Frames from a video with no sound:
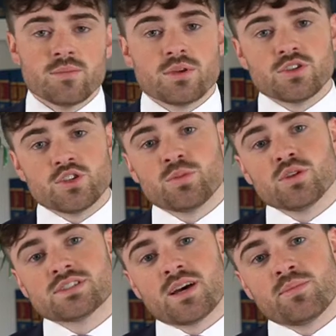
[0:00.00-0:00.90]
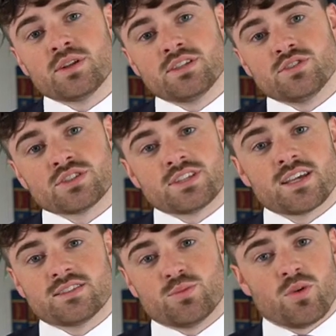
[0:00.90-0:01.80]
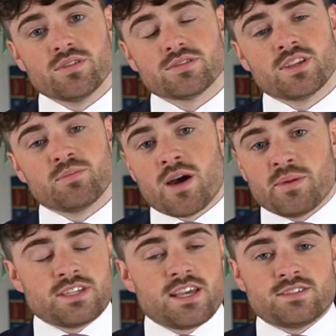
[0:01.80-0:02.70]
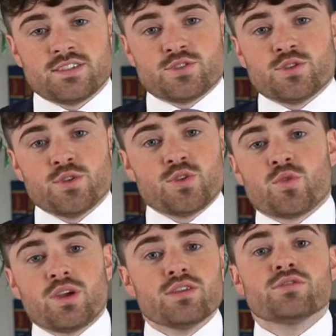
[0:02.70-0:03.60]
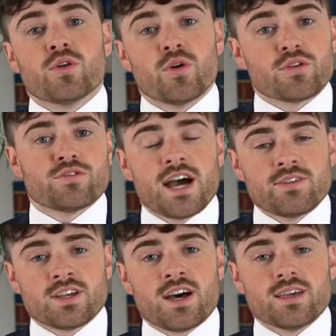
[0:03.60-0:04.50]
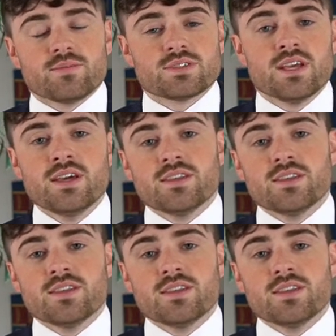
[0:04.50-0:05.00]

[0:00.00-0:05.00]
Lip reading: Because your blood sample isn't just tested once, it might be tested 2, 3, 4 or 5 times.